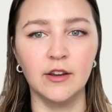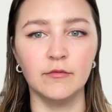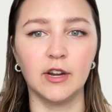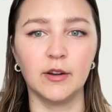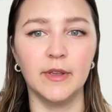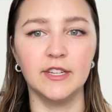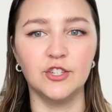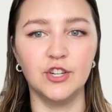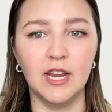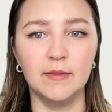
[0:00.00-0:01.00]
recommends
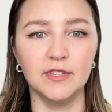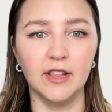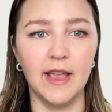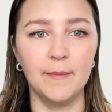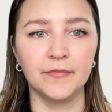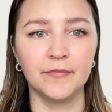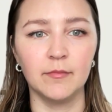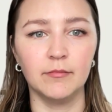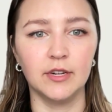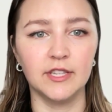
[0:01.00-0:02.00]
James Lamb,
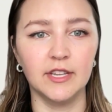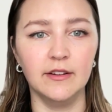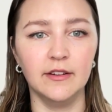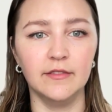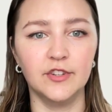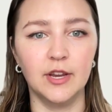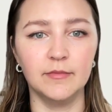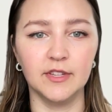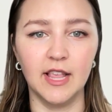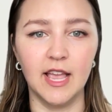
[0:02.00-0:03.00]
president of
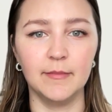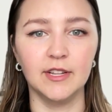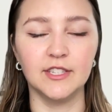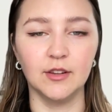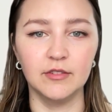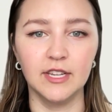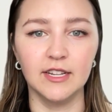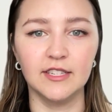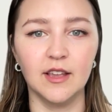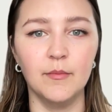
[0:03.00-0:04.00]
James Lamb & Associates,